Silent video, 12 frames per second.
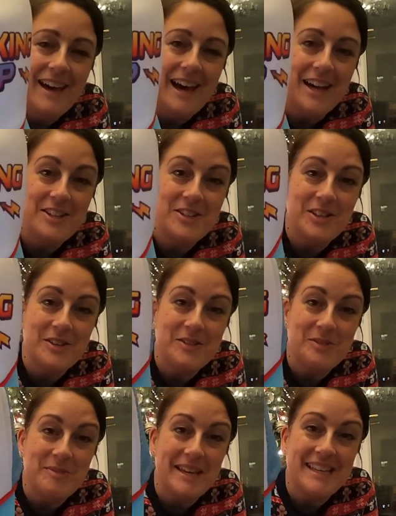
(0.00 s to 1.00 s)
I just thought it was
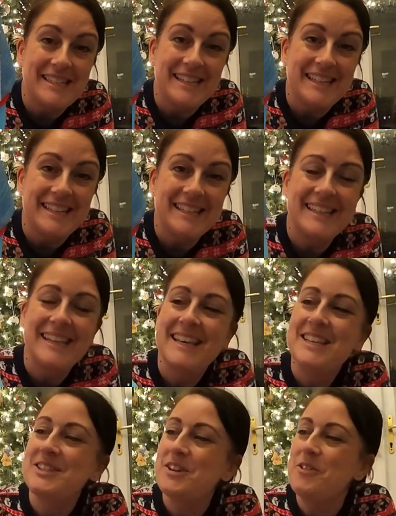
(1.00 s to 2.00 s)
amazing.
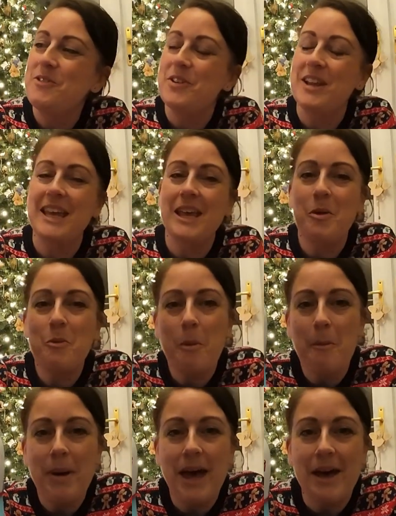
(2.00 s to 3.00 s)
So funny,
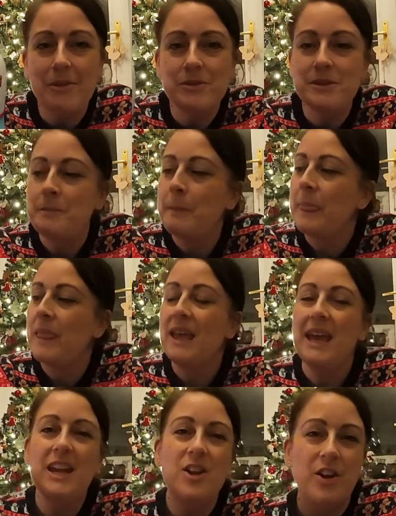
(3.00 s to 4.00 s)
£1.
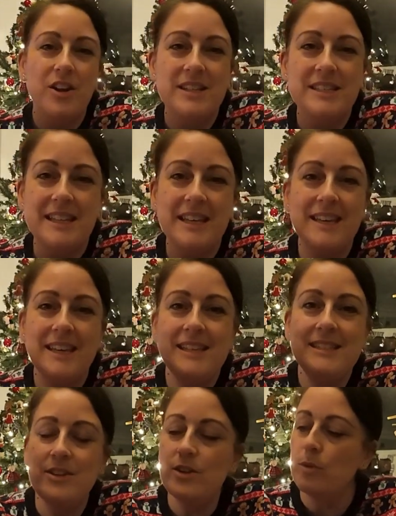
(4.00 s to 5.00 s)
In all honesty,
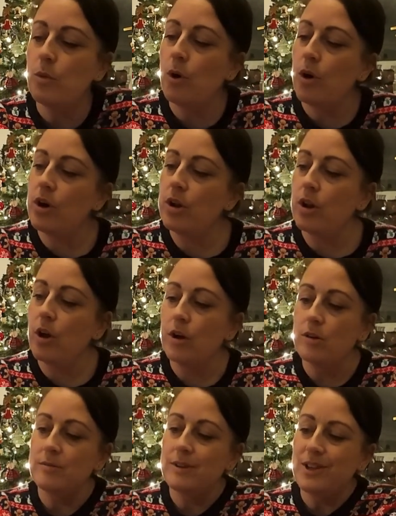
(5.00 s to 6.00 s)
is he going to walk
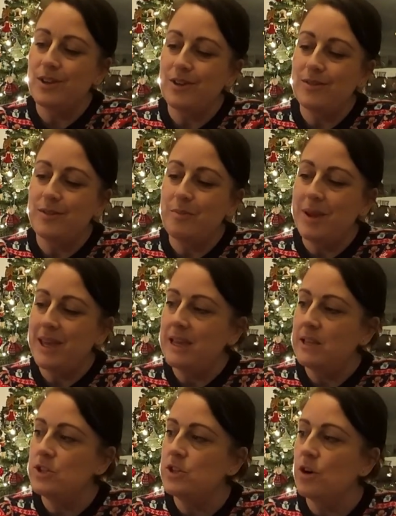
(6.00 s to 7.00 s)
along, you know, the
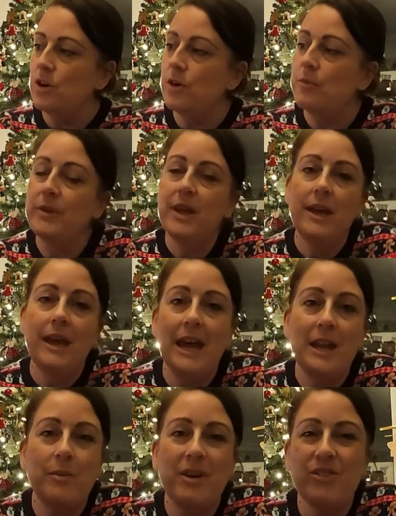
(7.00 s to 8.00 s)
beach or
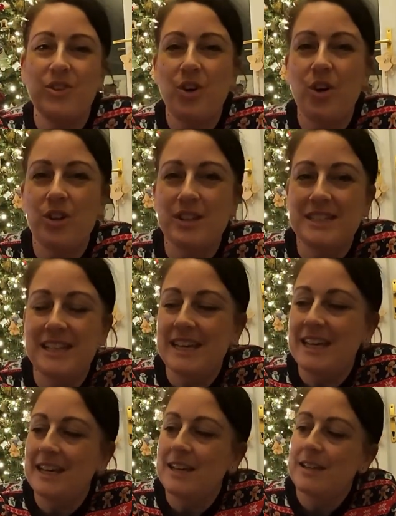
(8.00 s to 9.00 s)
anywhere on
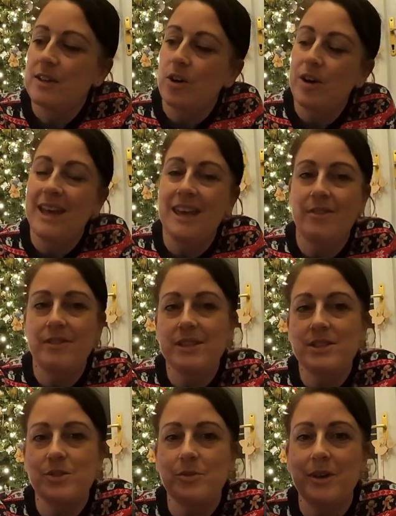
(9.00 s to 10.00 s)
holiday or here in the
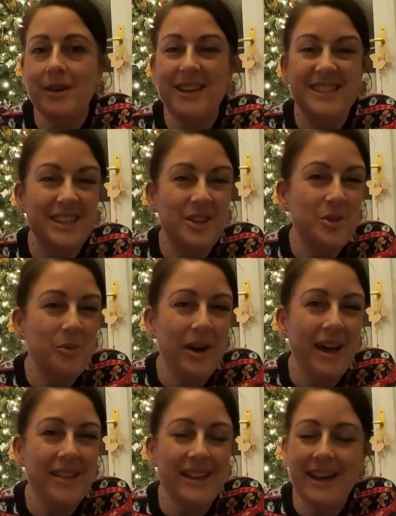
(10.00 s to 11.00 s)
summer? Is he going to
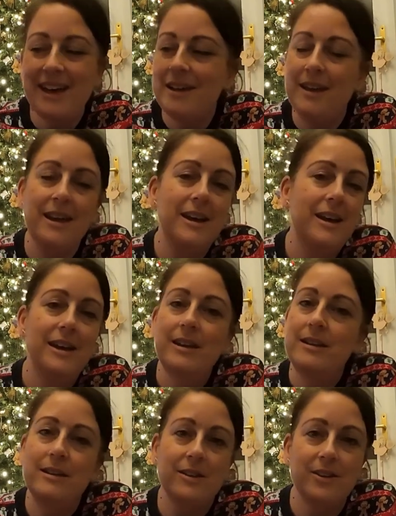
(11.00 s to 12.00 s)
wear that?
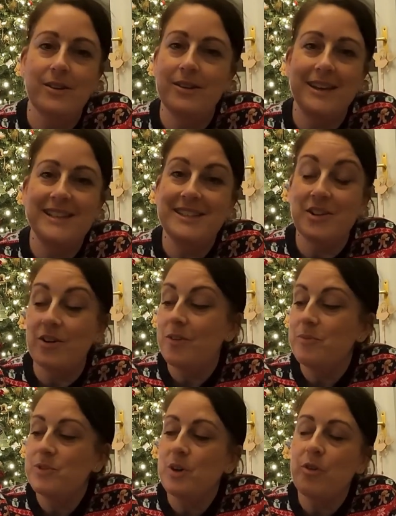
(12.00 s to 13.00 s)
No, he's
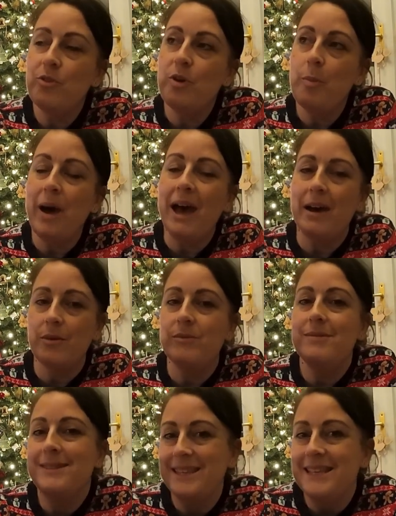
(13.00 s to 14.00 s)
not. So for a pound,
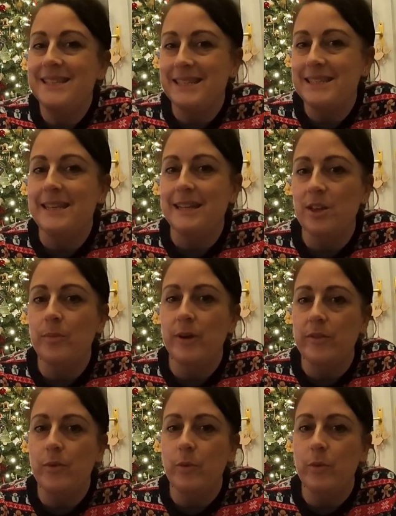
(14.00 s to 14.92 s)
this is a little bit of a